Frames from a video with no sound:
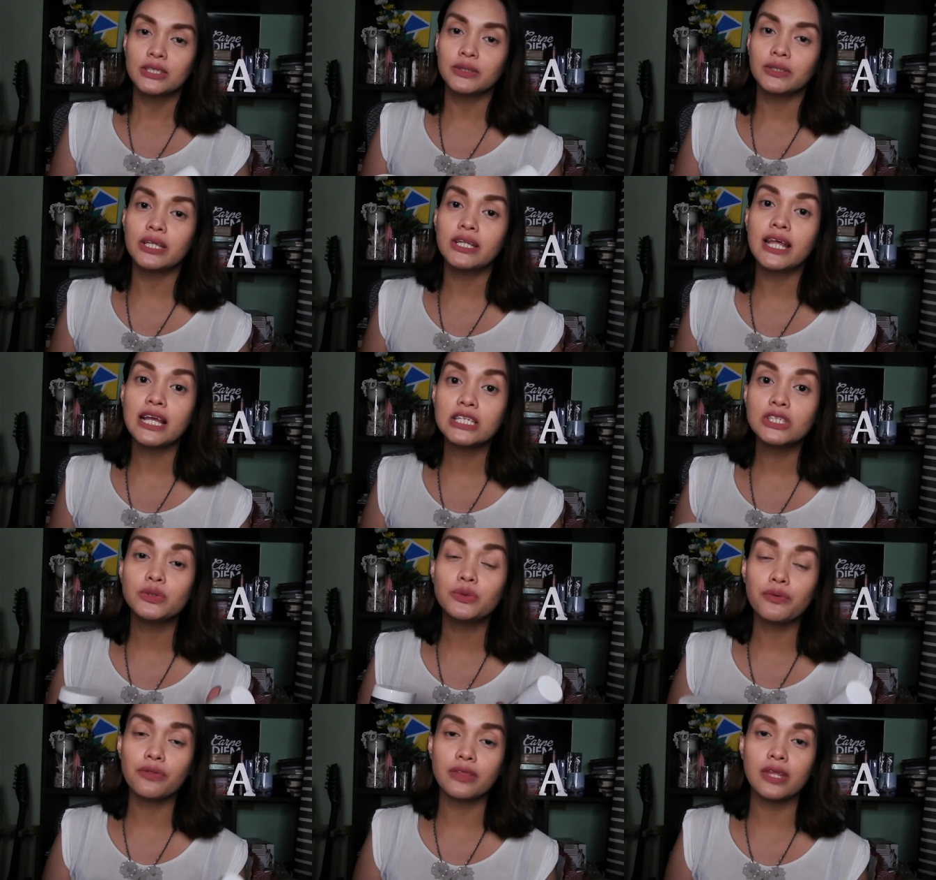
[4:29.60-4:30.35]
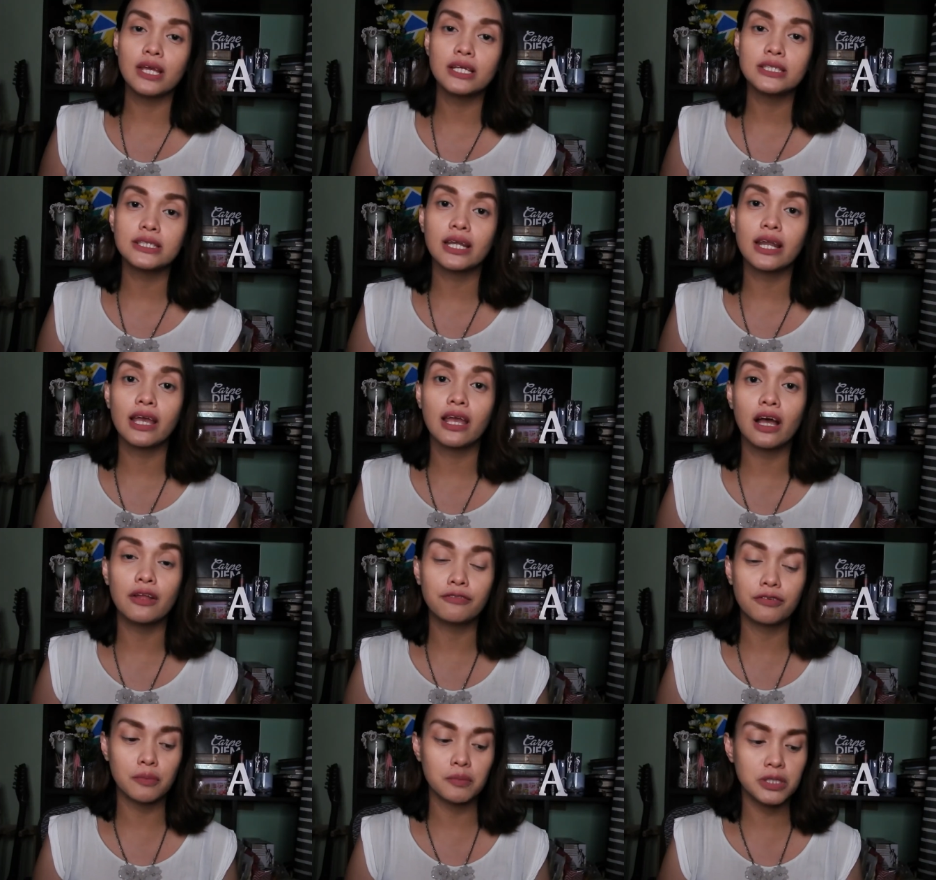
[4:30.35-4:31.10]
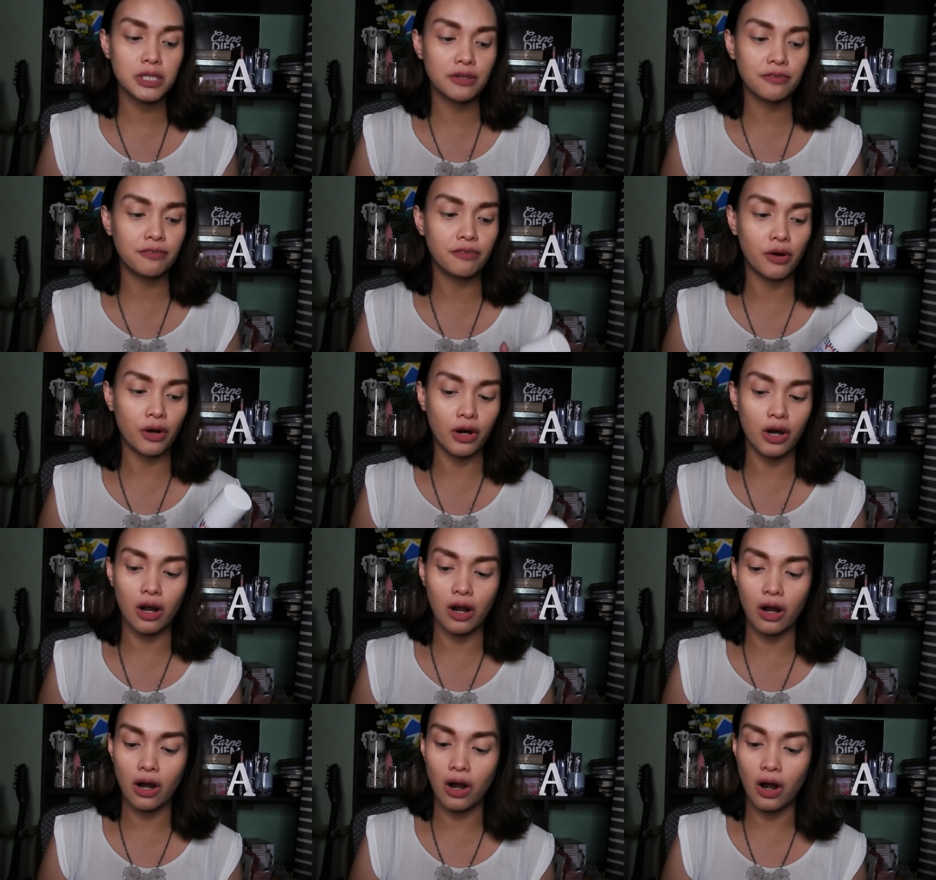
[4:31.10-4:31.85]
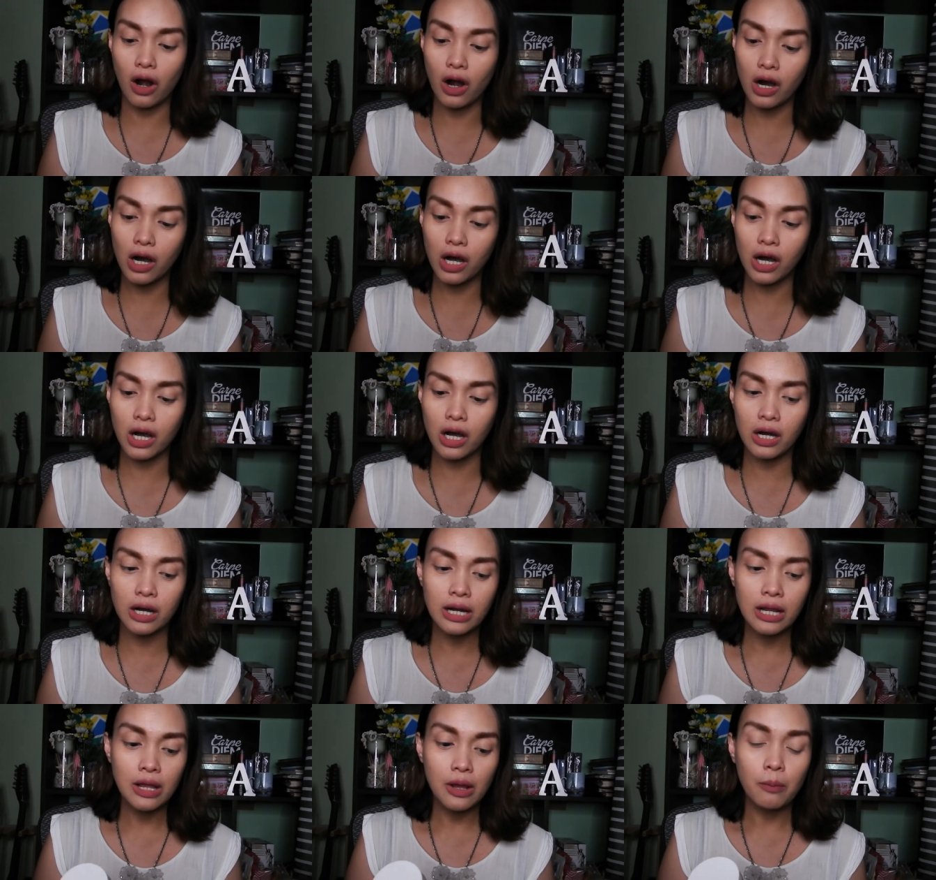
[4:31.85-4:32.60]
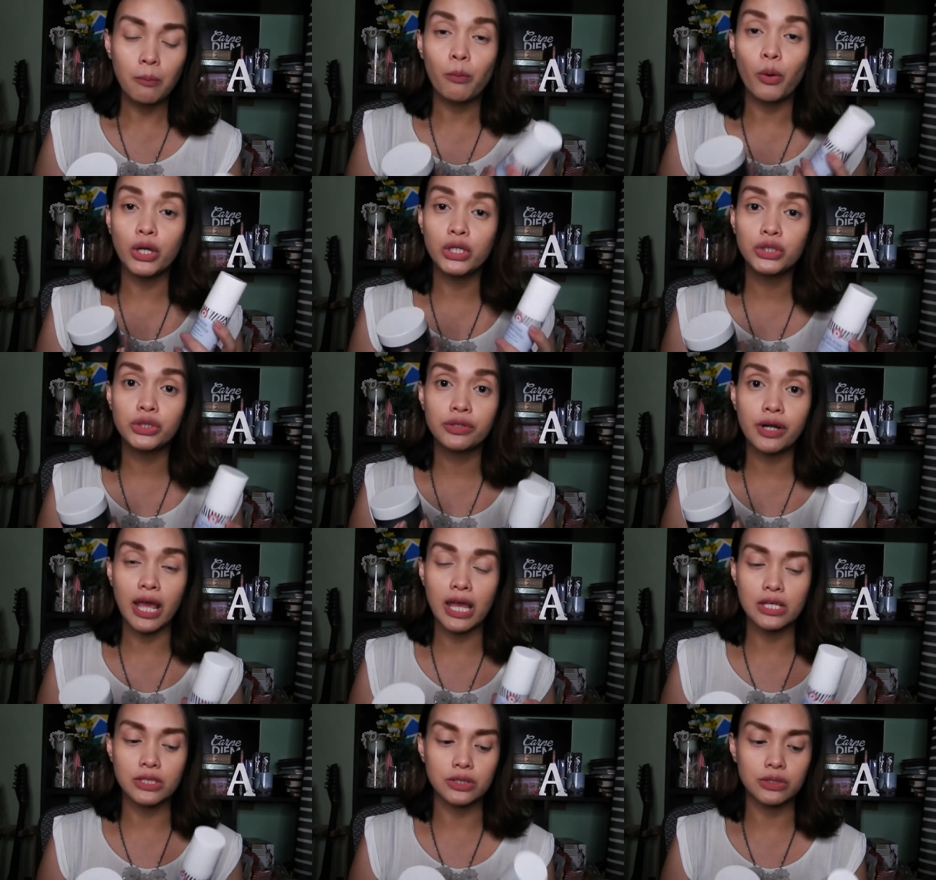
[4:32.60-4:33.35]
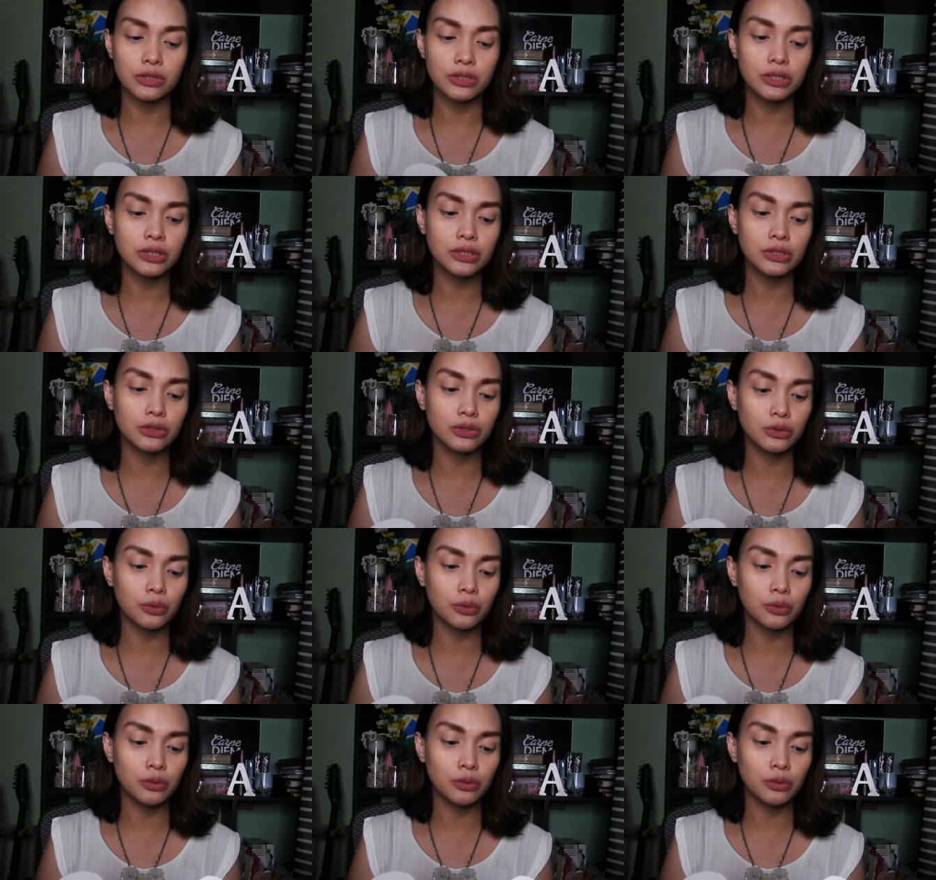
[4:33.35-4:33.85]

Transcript: So, the next two things that I got from Sephora are moisturizers.